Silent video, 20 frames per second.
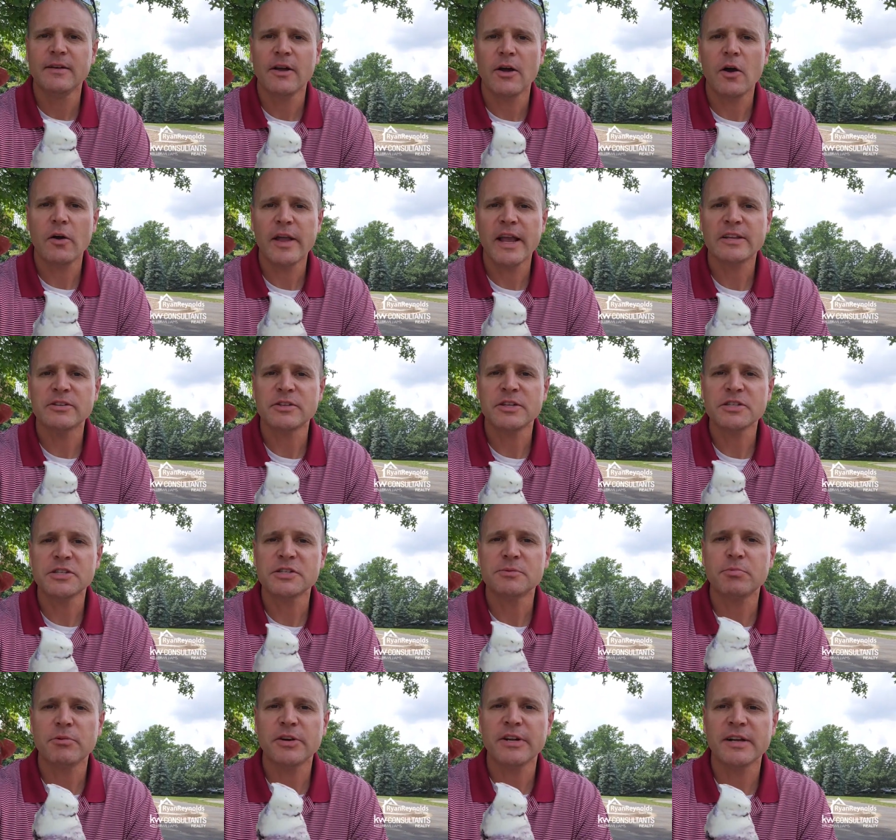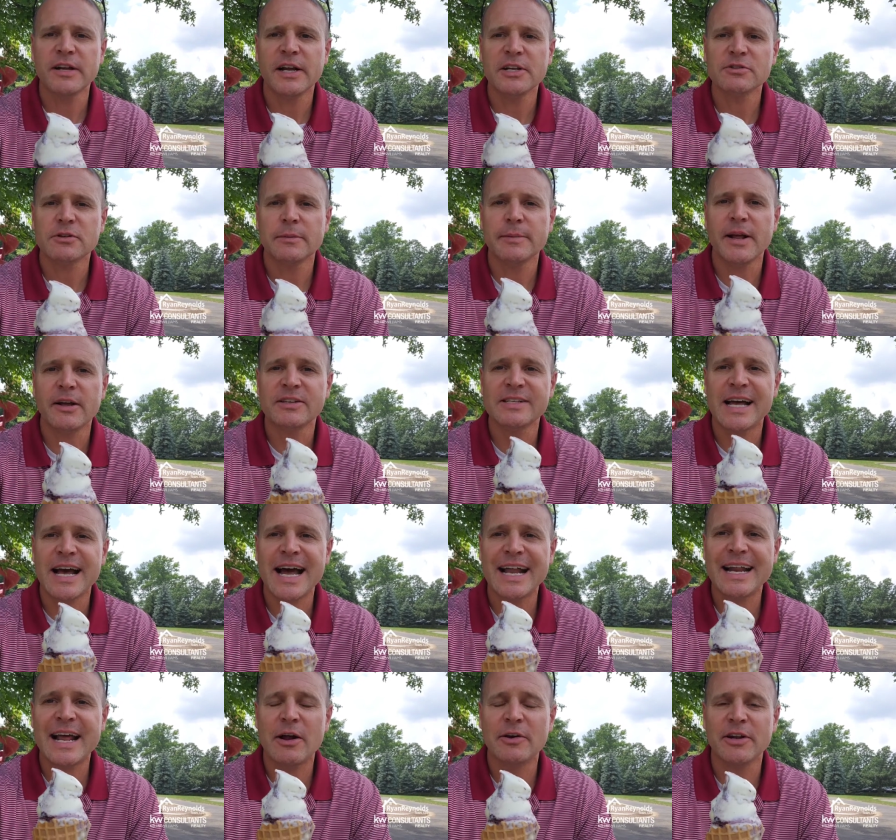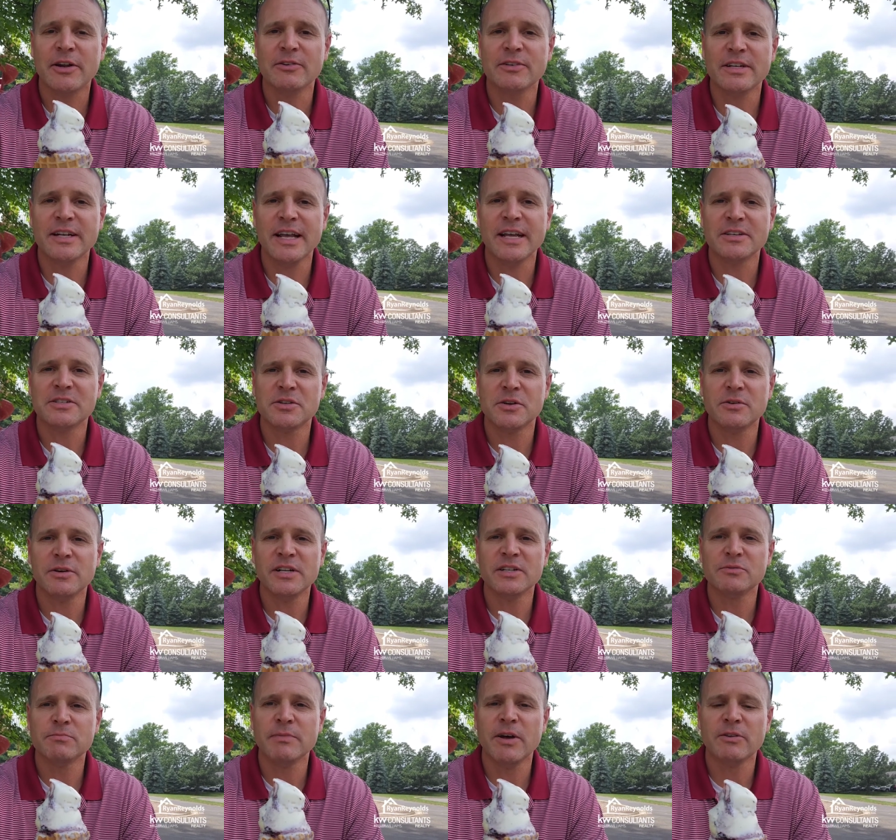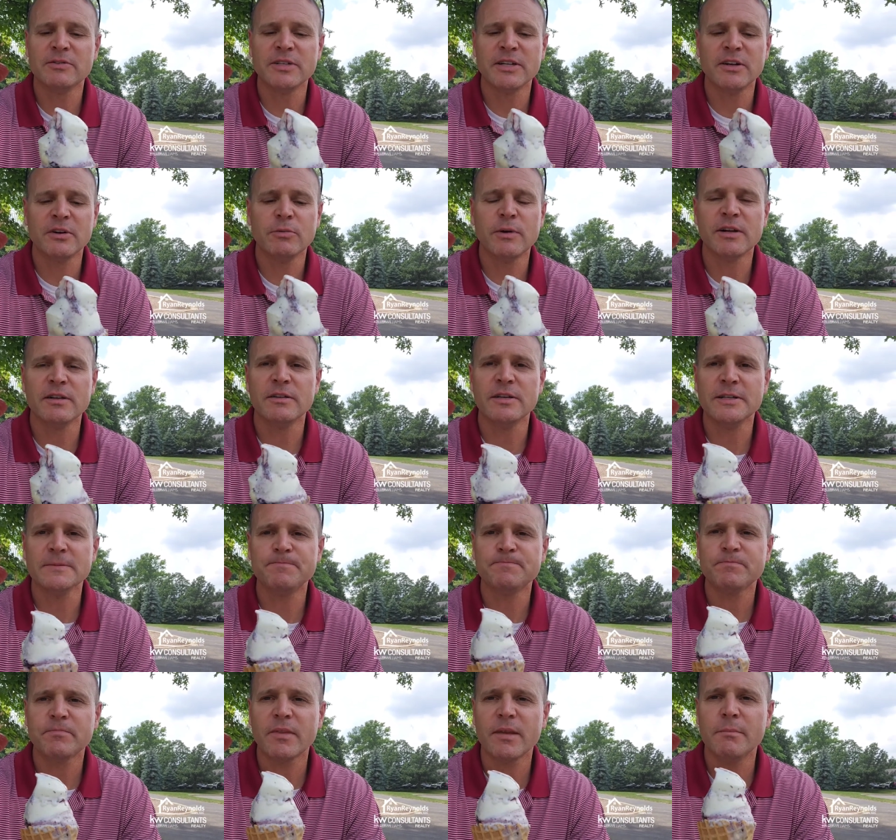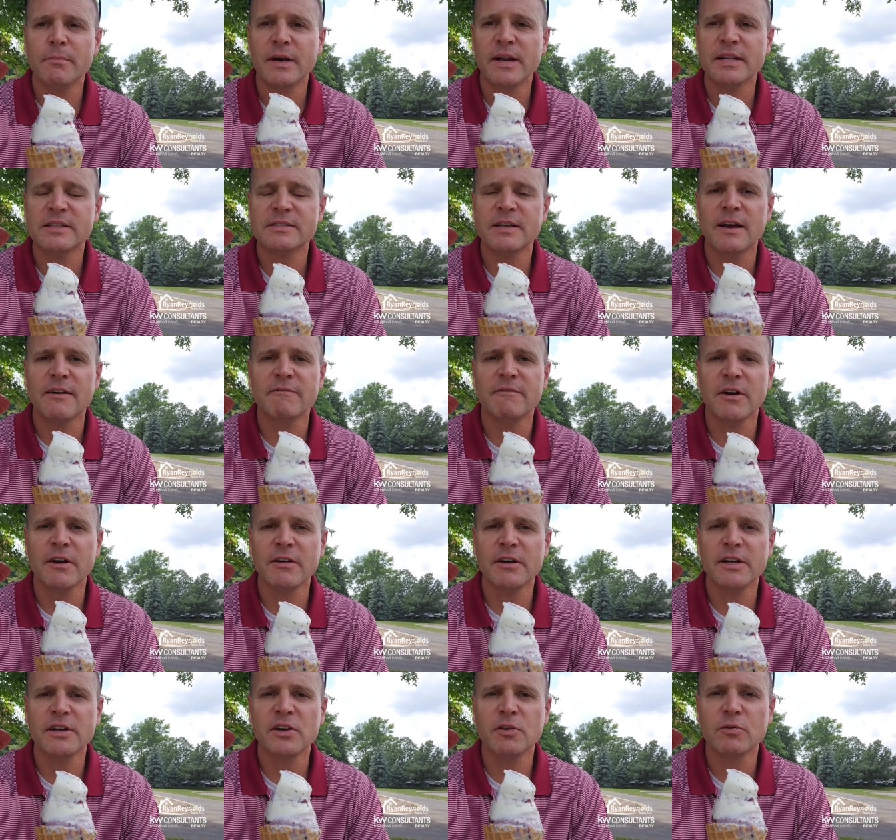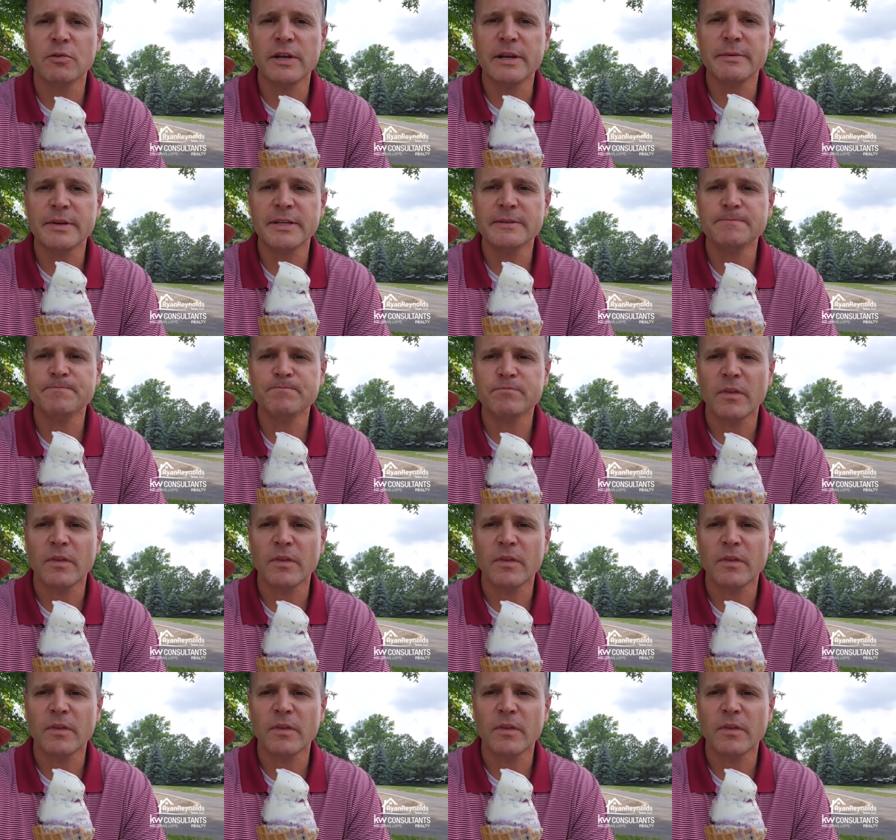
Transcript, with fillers: Okay, so this is pretty good ice cream. Now it's hot out here today, so it is melting quickly, but it's uh, very creamy.